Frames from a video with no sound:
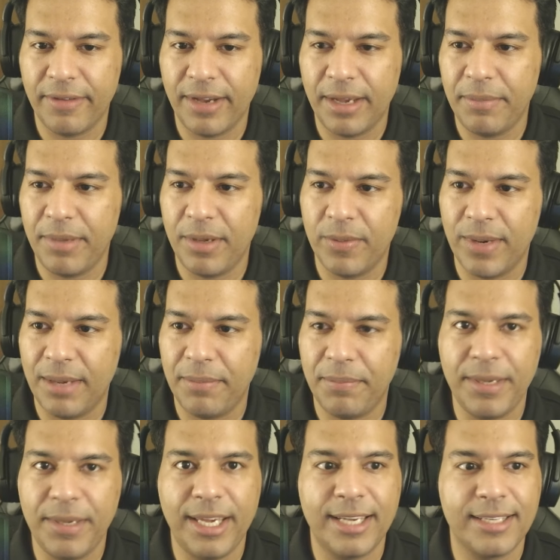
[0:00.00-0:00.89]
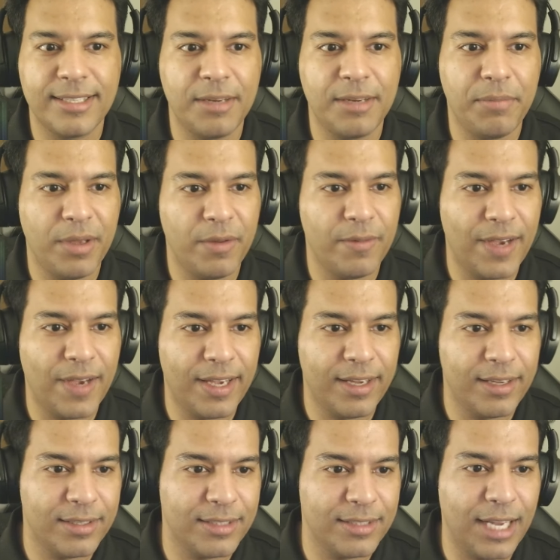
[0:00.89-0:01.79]
BY, PX, and PY
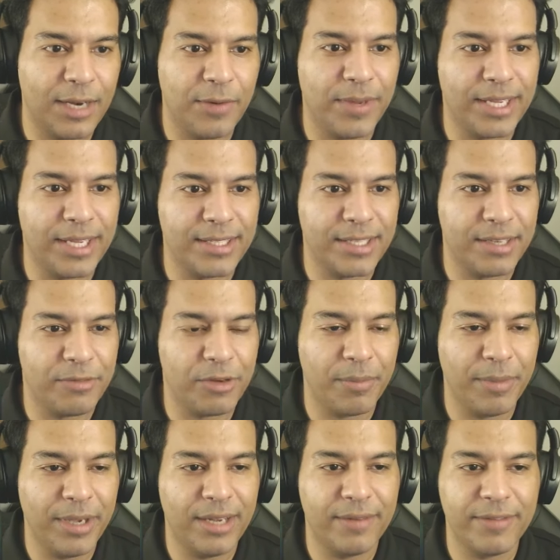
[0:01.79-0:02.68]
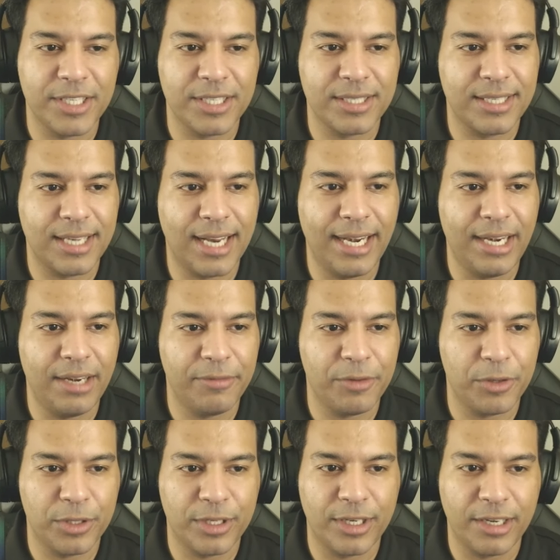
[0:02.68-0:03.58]
that we can see from here, which is
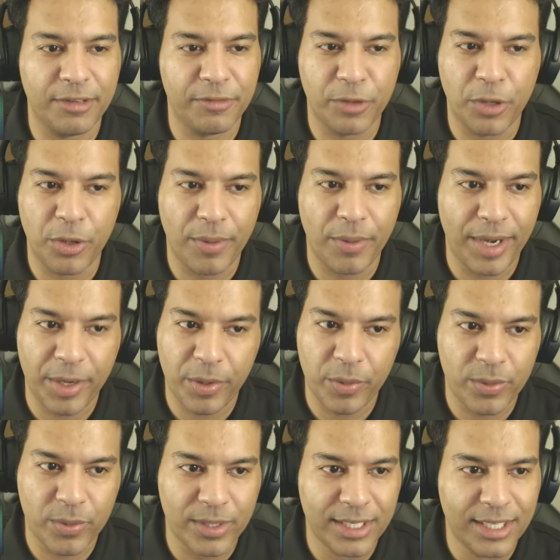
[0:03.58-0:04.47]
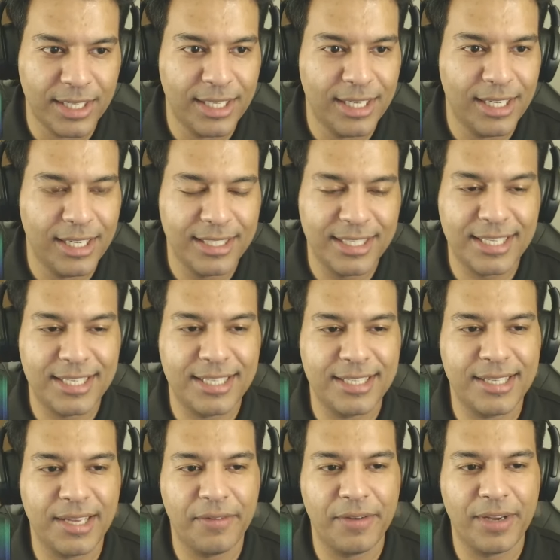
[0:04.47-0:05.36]
94, 34, 22,
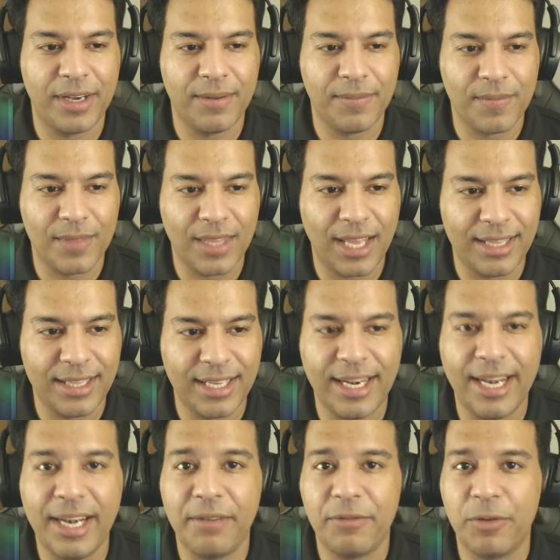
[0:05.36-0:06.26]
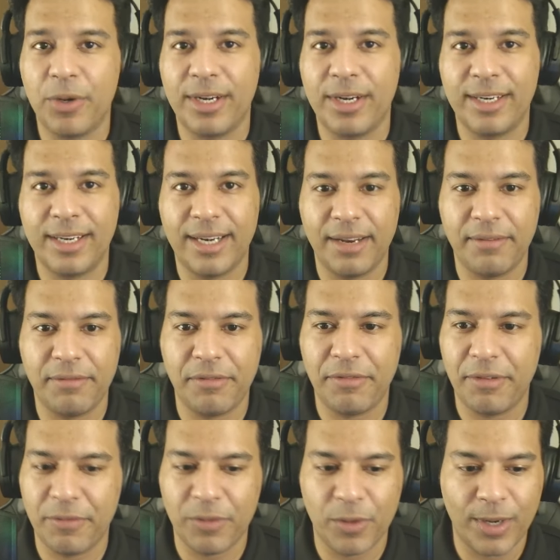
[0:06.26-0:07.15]
67, and then 8400 and
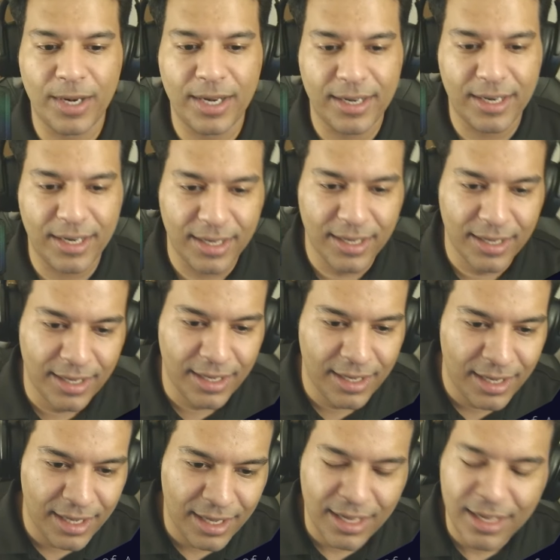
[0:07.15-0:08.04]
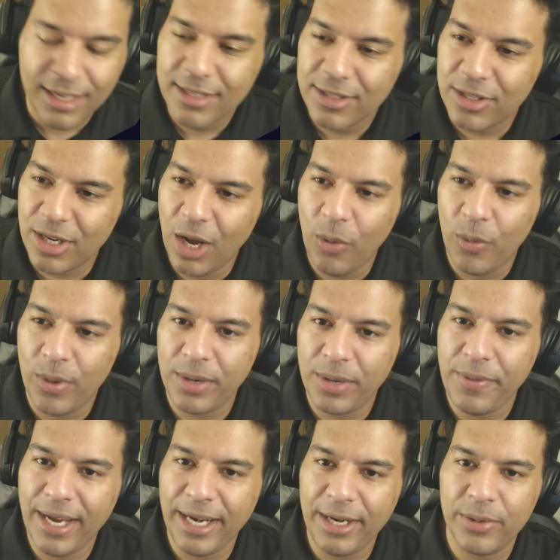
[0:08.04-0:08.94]
5400. So now what
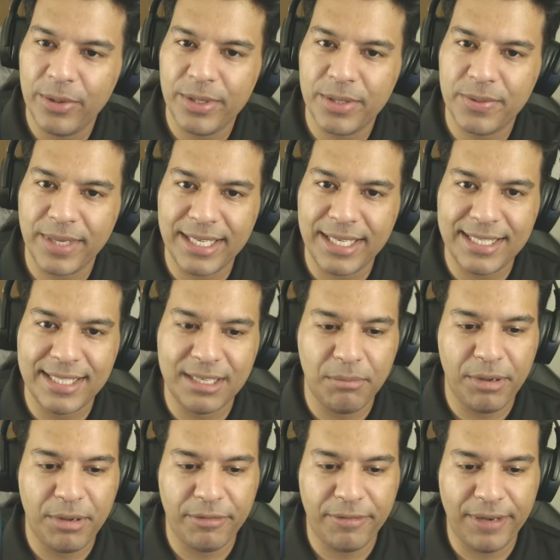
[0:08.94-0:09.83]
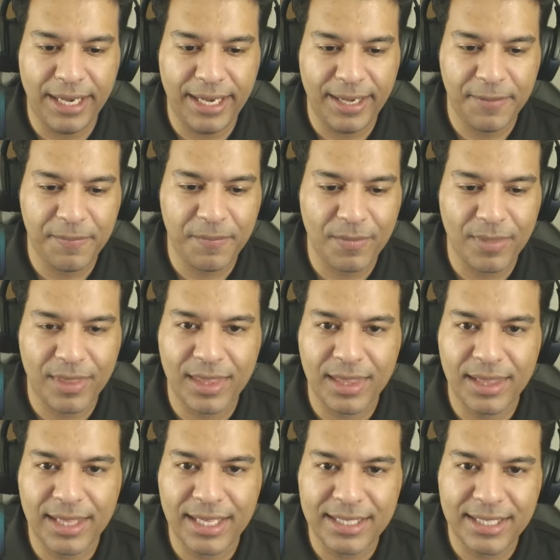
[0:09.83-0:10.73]
we can do is we can simplify
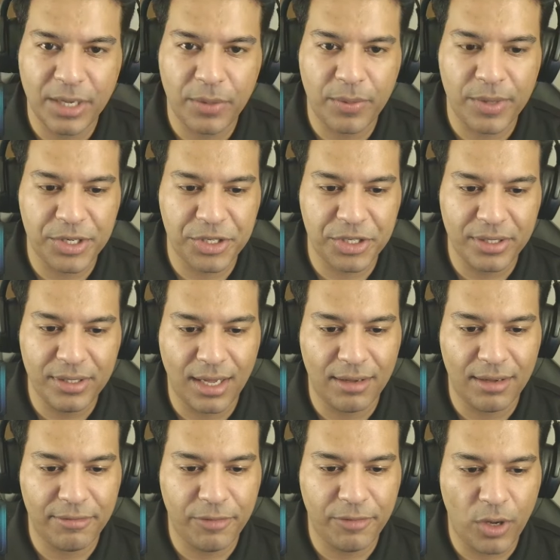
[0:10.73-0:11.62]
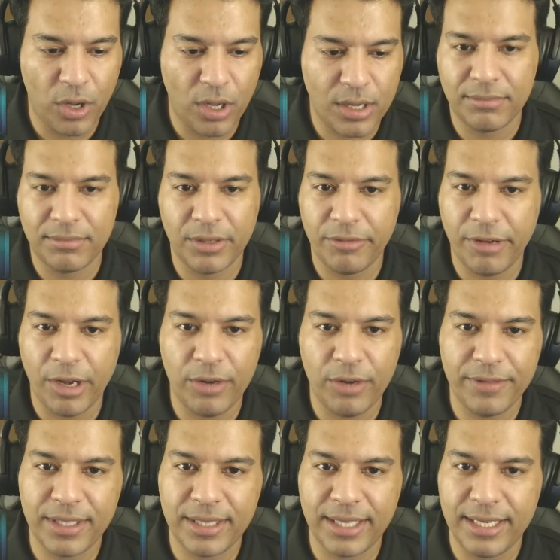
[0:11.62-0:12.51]
this equation for one
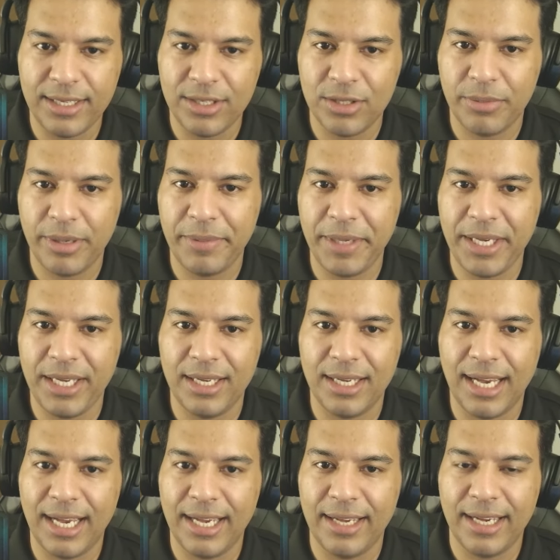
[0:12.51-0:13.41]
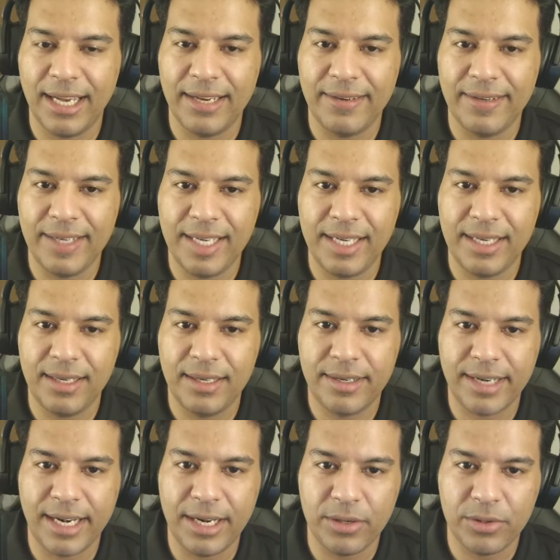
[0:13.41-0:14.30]
of the things. So maybe I'll
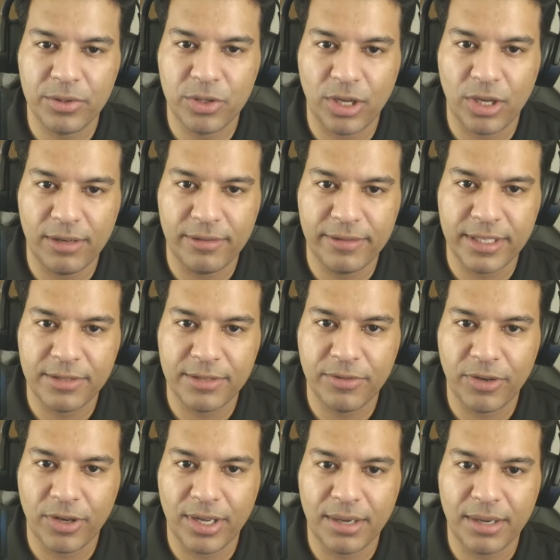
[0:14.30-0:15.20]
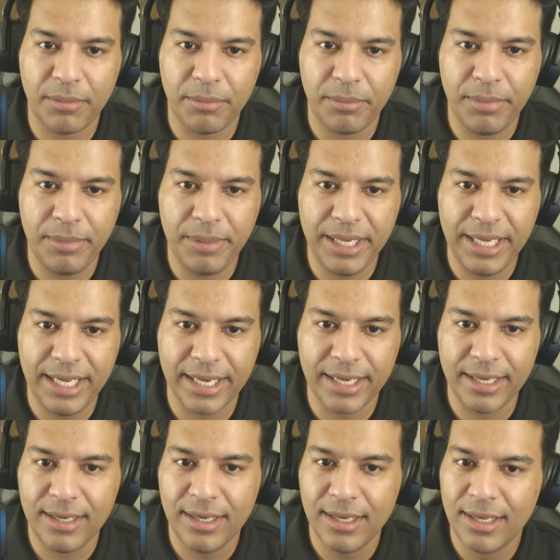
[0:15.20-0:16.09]
try to solve this for B here.